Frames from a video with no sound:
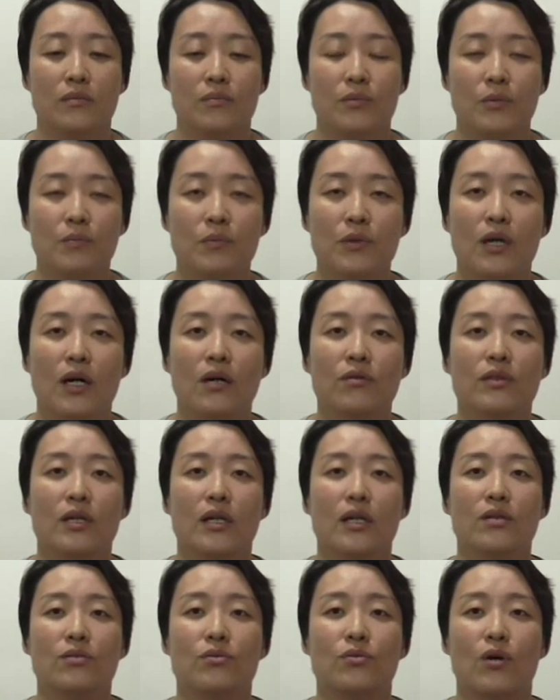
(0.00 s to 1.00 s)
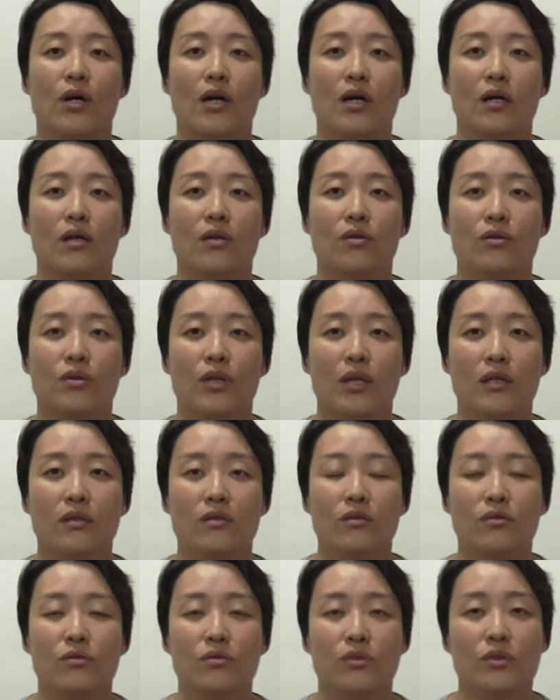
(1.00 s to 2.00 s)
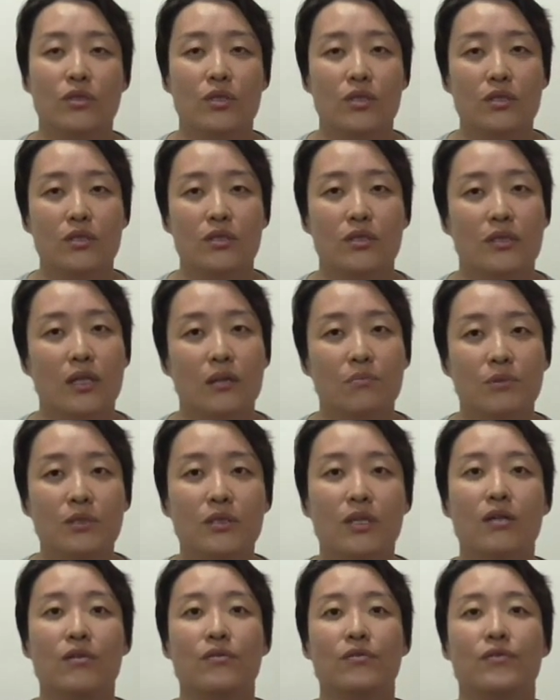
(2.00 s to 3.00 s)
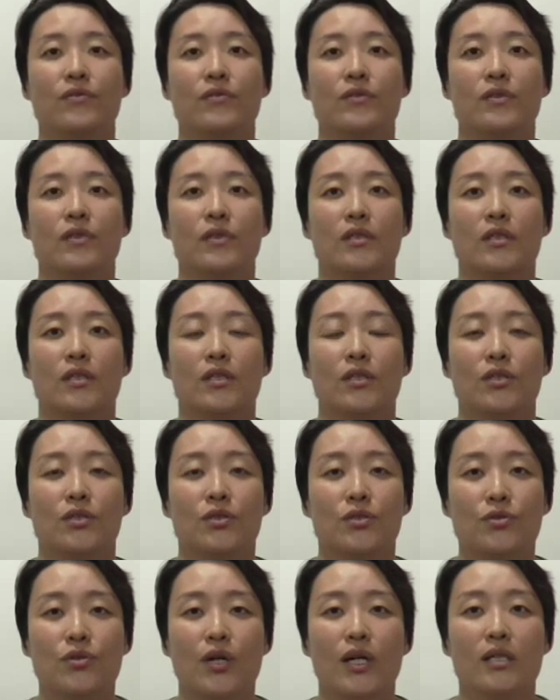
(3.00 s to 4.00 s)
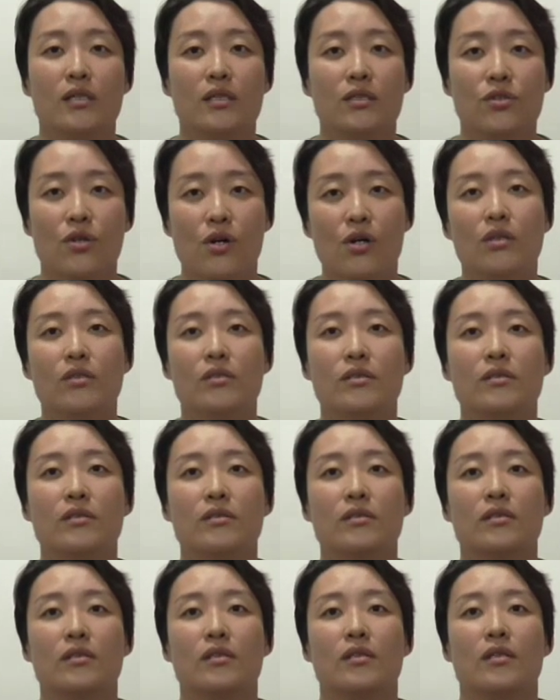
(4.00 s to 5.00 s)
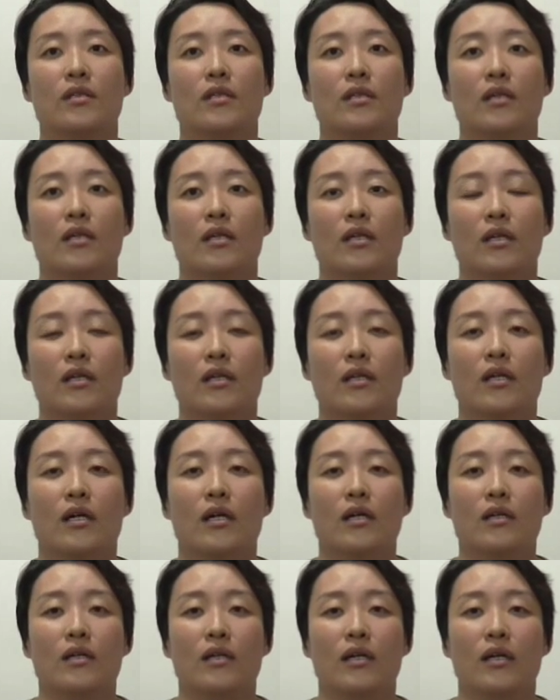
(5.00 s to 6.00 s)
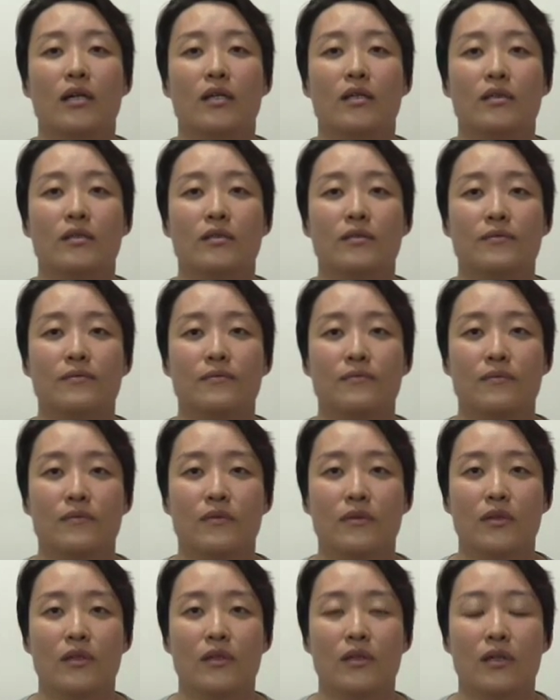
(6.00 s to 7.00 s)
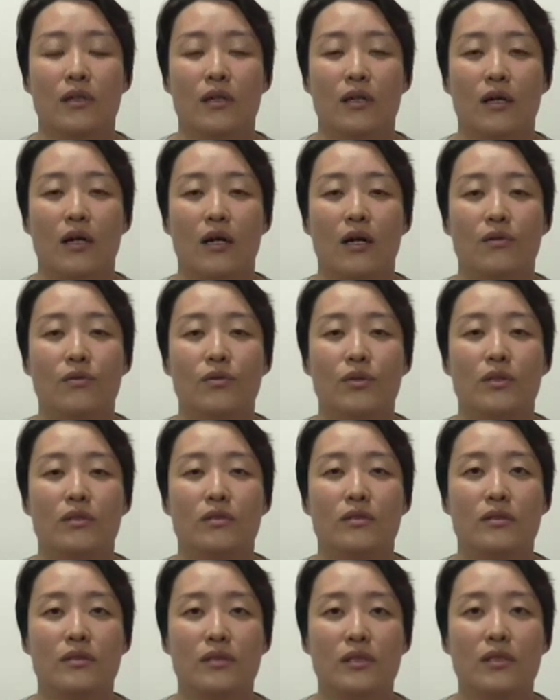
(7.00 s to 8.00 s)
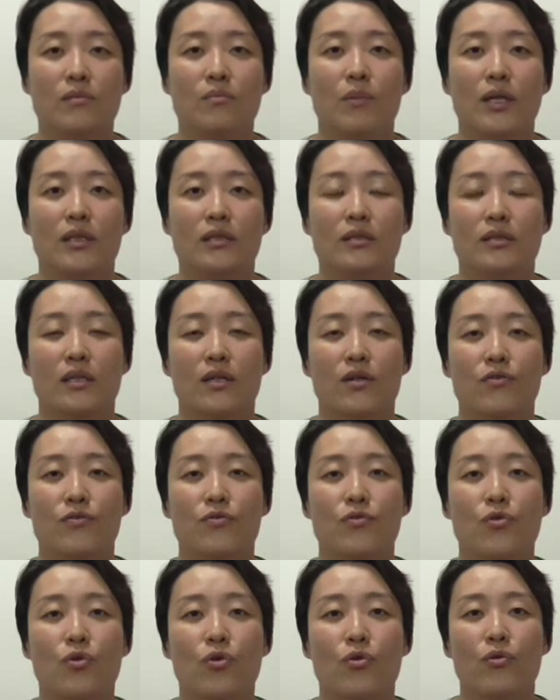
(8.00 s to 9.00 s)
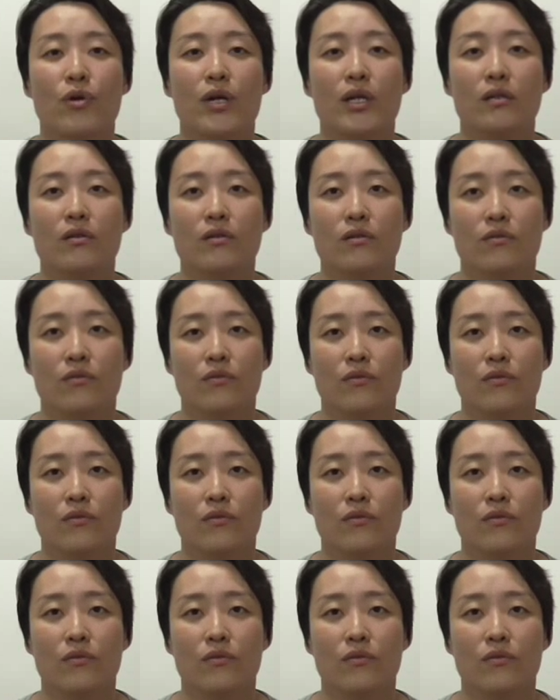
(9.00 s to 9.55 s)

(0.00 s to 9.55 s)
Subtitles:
people out there who are looking to search themselves to try this course. Yeah, and I would see myself growing